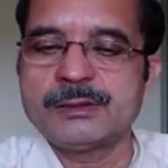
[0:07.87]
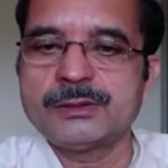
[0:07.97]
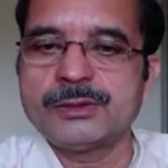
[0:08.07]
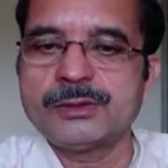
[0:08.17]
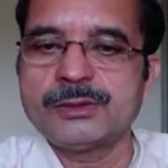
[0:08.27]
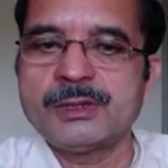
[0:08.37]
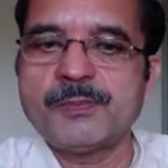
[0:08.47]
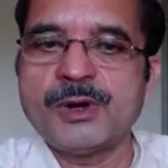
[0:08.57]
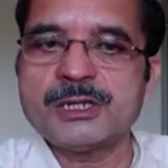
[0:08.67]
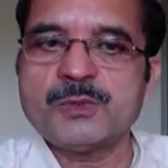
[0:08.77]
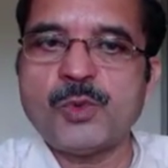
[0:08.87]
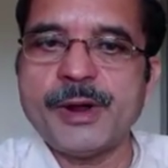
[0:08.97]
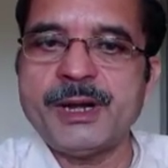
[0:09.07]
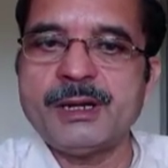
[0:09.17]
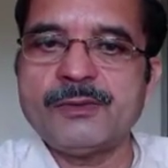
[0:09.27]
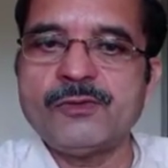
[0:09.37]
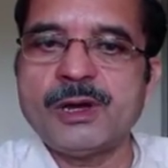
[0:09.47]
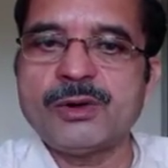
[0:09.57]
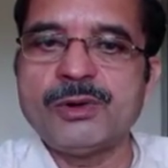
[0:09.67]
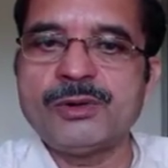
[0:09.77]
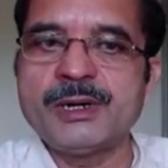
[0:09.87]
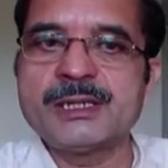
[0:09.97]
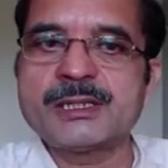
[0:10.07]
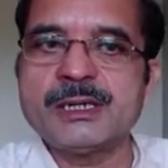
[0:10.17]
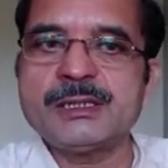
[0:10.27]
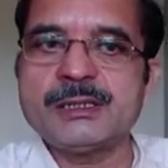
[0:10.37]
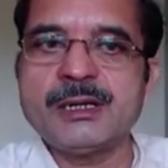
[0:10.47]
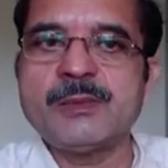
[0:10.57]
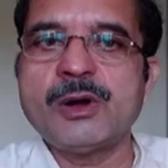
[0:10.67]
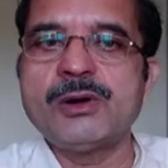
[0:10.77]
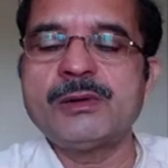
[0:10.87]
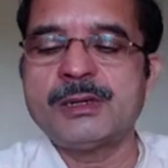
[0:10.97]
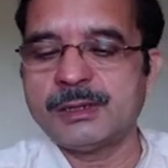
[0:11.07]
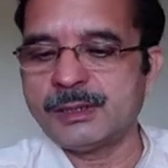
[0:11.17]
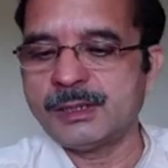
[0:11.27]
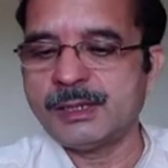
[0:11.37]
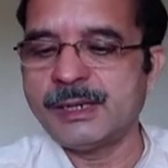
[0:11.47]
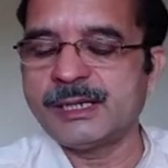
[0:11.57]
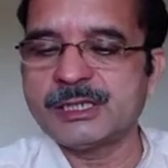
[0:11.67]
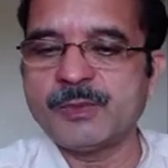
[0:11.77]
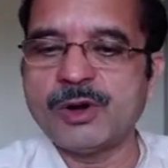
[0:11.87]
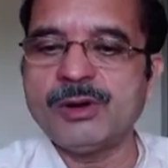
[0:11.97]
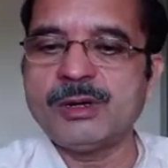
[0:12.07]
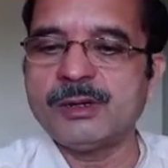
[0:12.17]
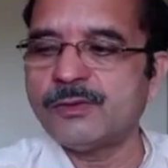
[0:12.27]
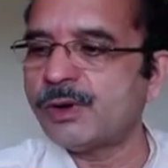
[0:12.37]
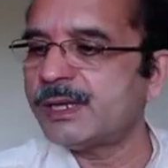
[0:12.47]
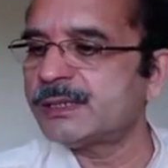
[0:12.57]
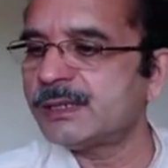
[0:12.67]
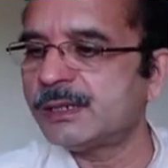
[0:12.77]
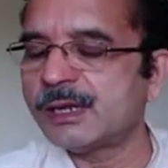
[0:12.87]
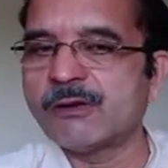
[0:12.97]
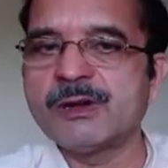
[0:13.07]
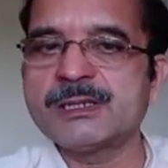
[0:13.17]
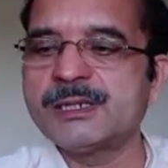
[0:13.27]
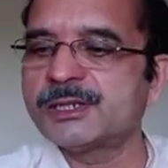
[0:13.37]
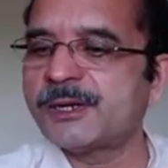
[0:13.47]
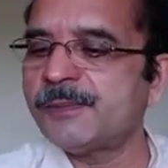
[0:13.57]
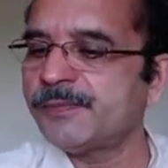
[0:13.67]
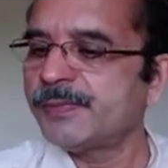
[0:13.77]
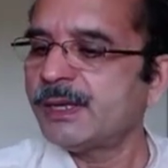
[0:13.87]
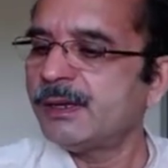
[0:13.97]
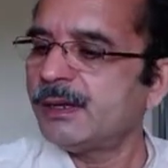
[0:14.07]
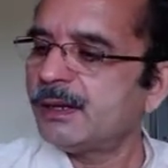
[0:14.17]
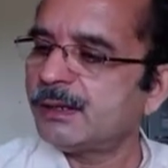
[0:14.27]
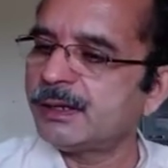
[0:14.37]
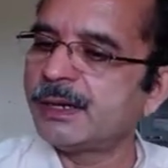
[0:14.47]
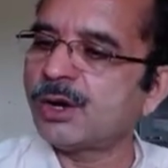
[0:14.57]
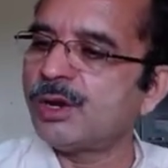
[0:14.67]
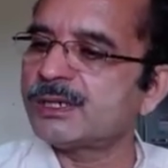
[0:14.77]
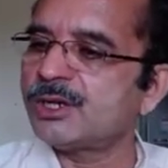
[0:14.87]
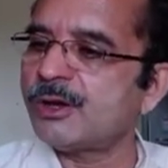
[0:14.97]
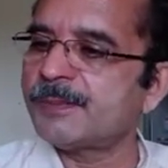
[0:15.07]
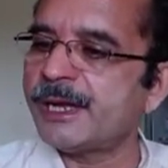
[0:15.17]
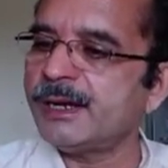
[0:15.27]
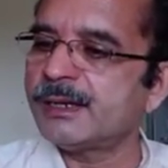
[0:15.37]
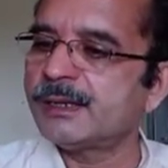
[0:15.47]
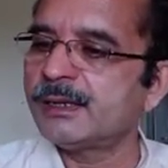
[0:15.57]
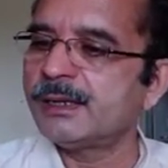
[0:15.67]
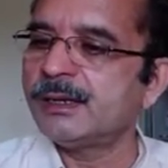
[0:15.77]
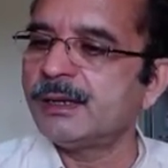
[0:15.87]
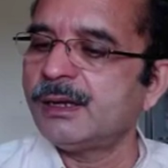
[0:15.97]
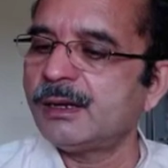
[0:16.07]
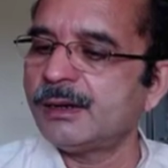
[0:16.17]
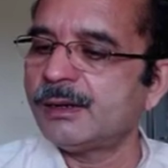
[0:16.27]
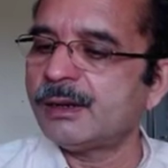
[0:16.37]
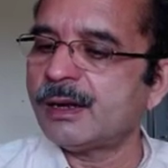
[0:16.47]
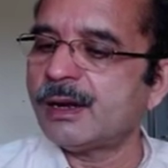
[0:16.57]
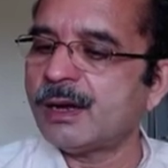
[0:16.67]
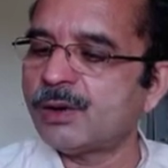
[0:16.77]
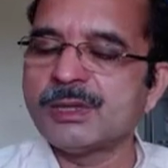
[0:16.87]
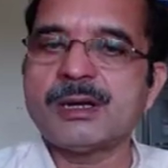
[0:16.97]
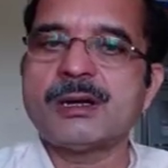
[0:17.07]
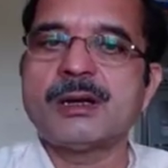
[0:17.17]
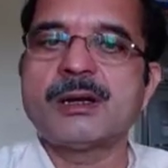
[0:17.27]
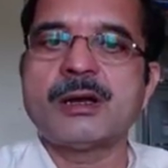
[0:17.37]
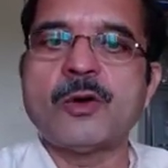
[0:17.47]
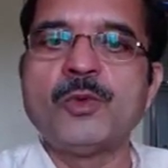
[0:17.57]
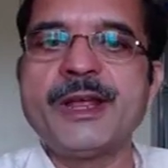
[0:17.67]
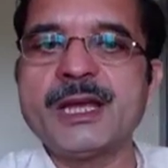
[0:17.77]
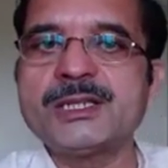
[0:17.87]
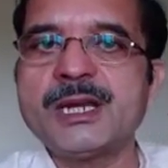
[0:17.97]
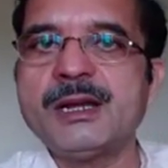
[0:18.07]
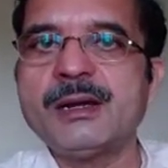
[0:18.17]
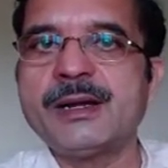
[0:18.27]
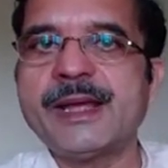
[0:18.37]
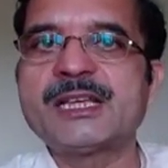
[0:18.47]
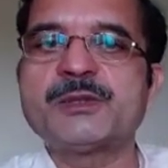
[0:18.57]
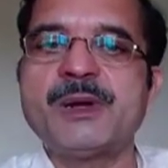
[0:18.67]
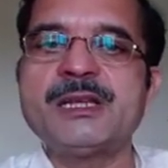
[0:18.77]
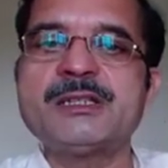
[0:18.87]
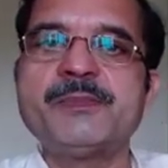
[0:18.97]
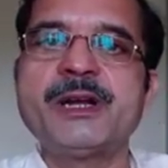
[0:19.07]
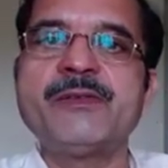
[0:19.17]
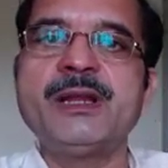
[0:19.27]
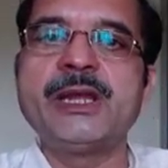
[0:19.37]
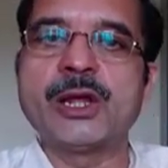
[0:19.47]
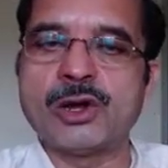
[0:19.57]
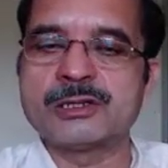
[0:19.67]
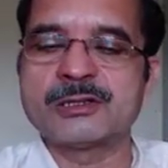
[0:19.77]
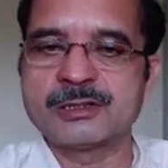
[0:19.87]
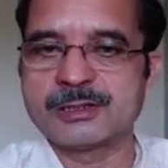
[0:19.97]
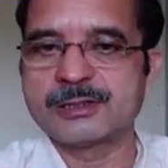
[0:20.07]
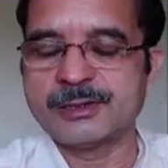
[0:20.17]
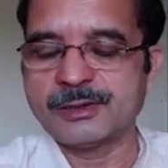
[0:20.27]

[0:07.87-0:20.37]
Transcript: So the first point we are going to discuss about it is about what is nervous system, introduction of that, how the communication takes place between neurons.